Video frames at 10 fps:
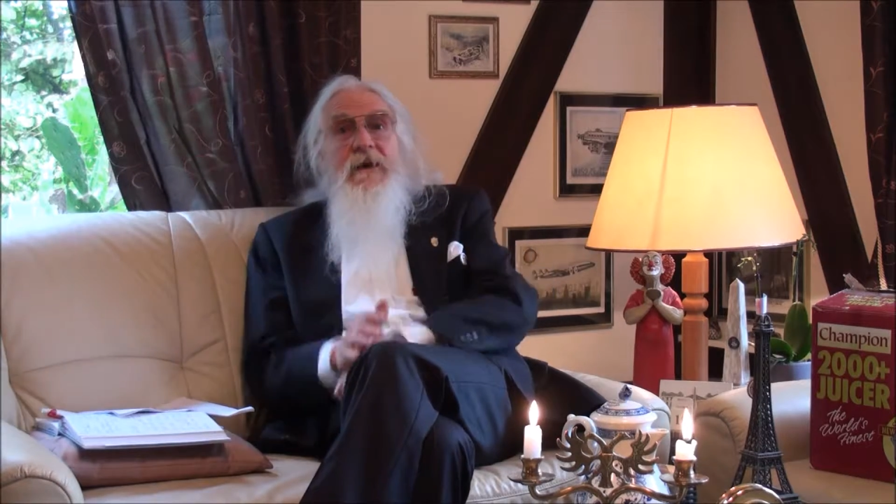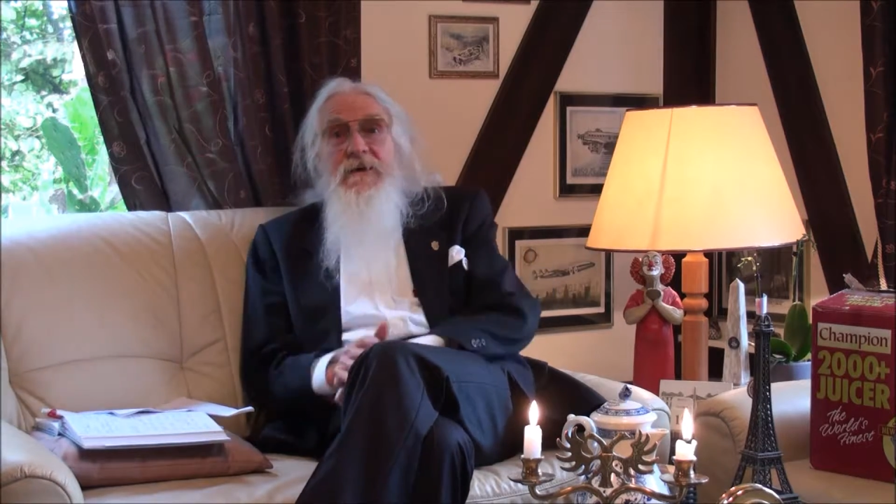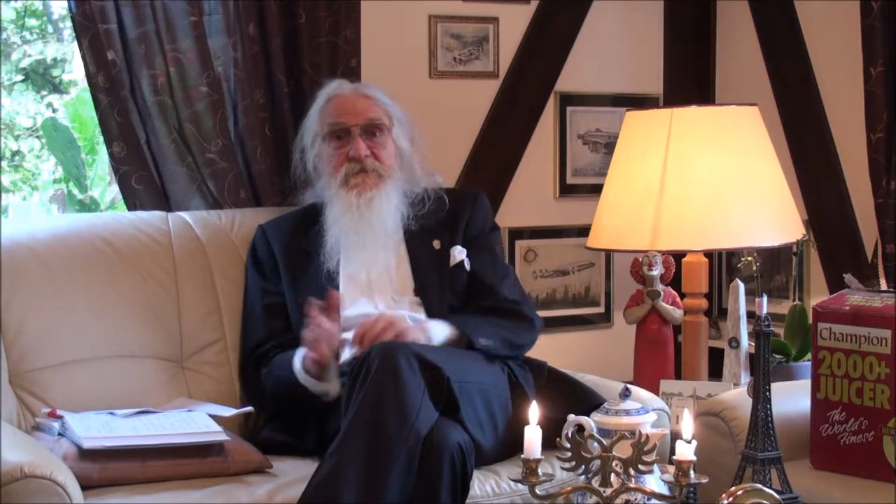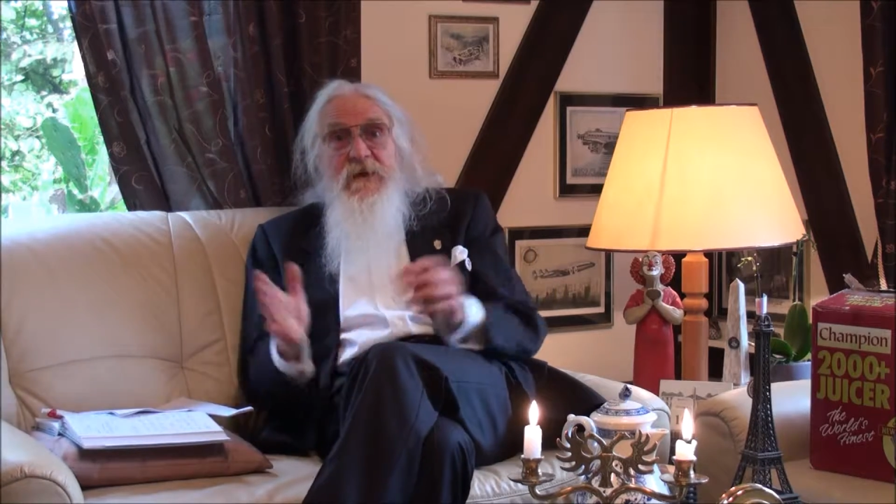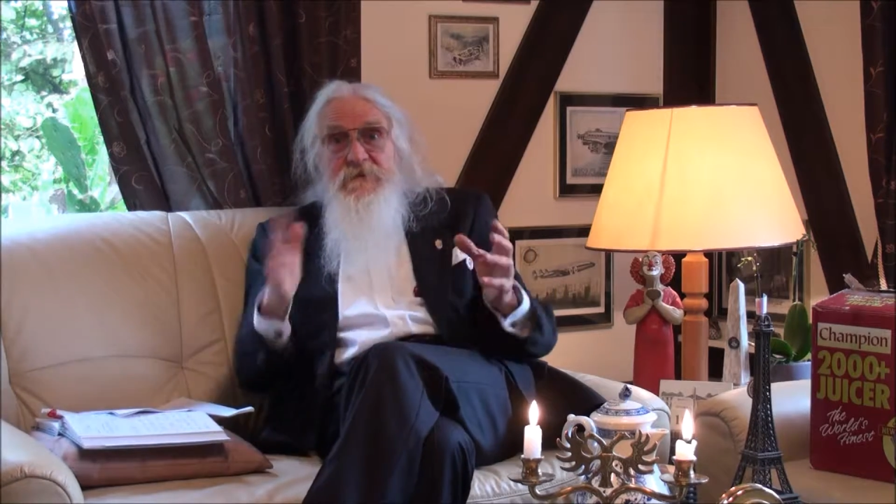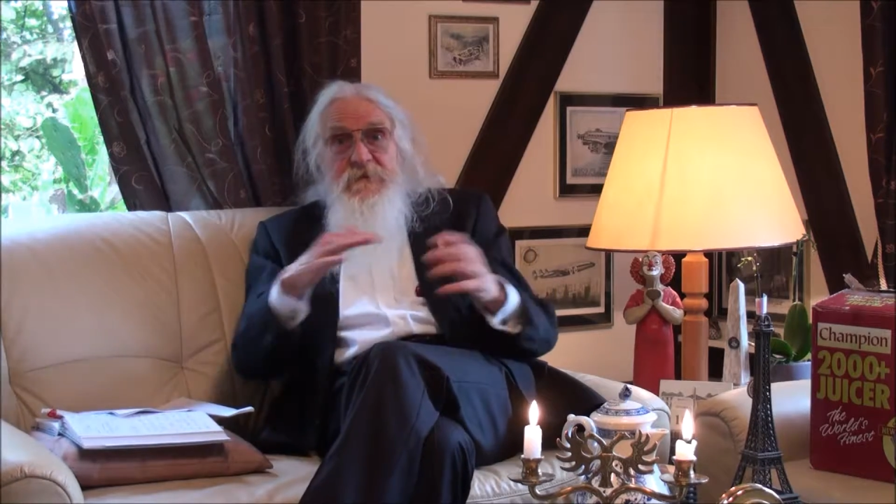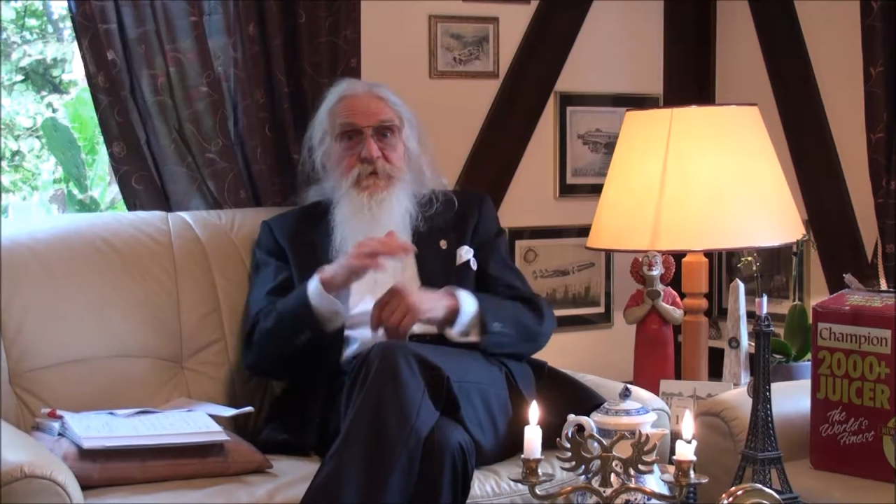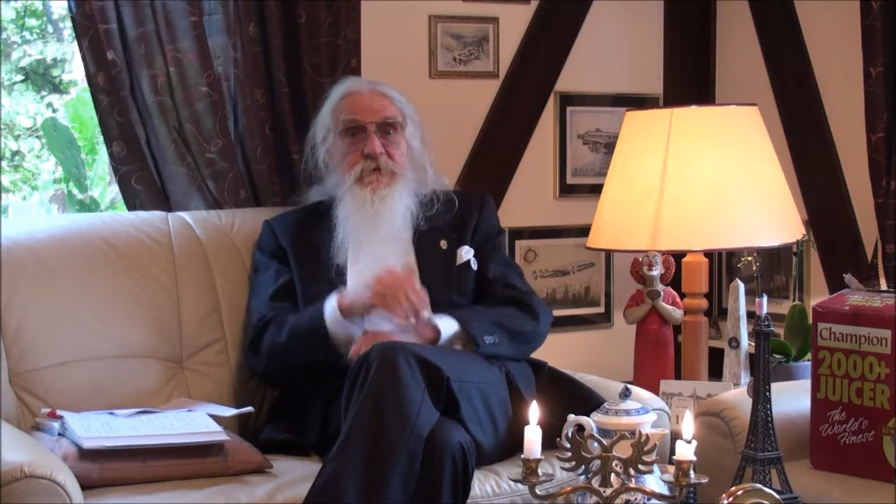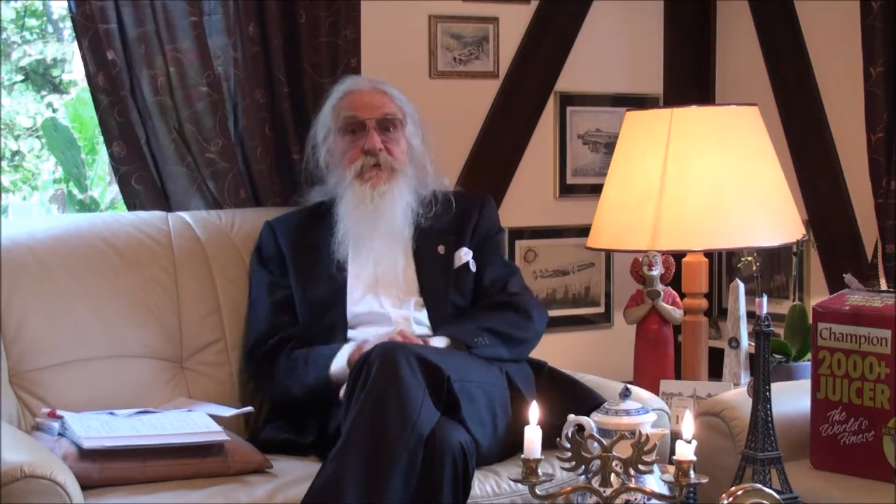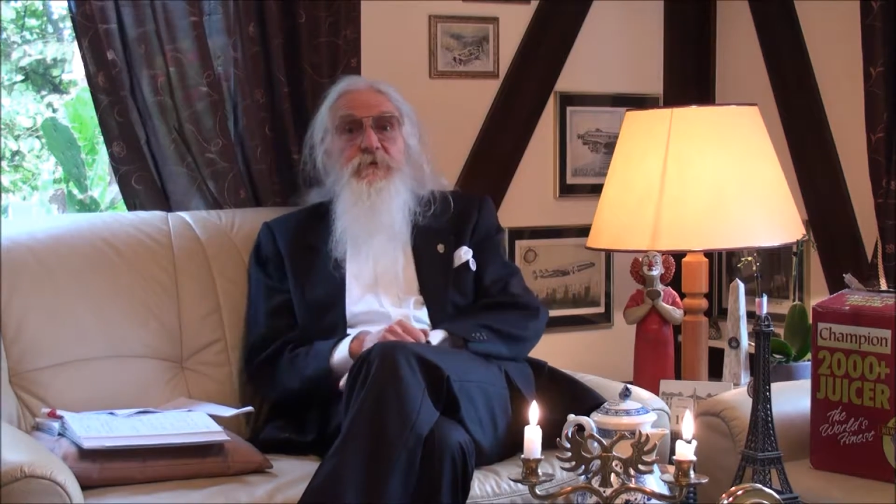has nothing
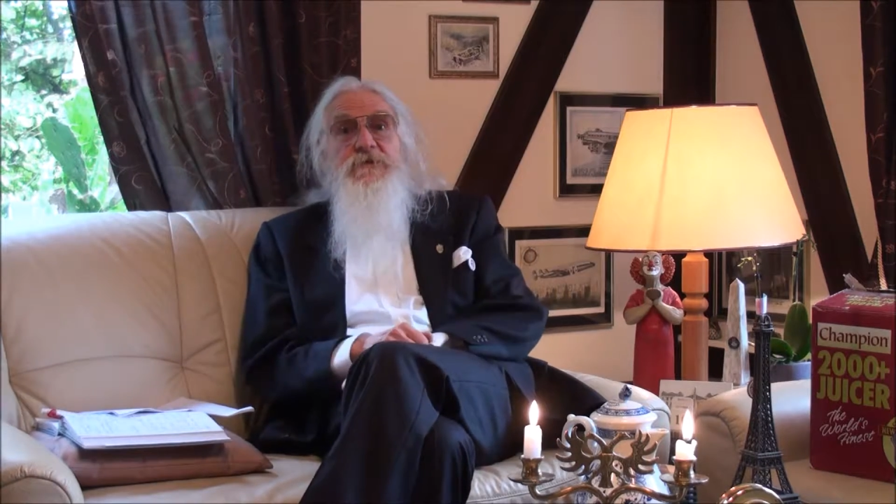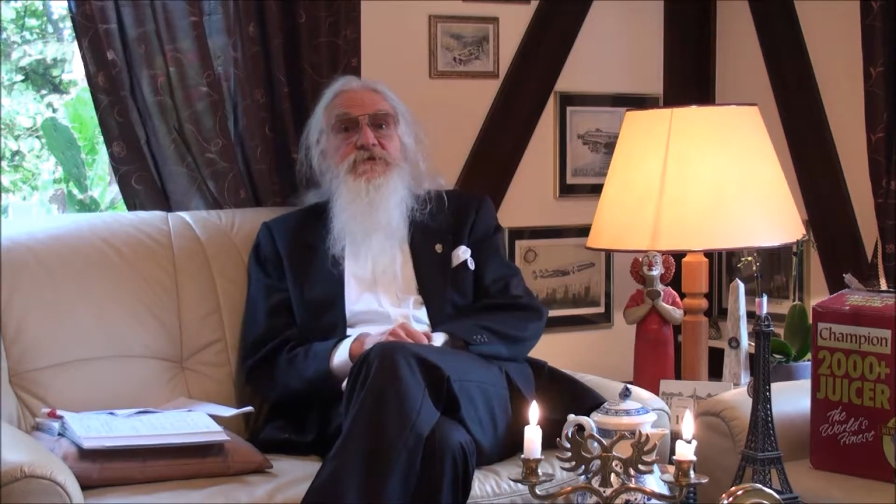to do with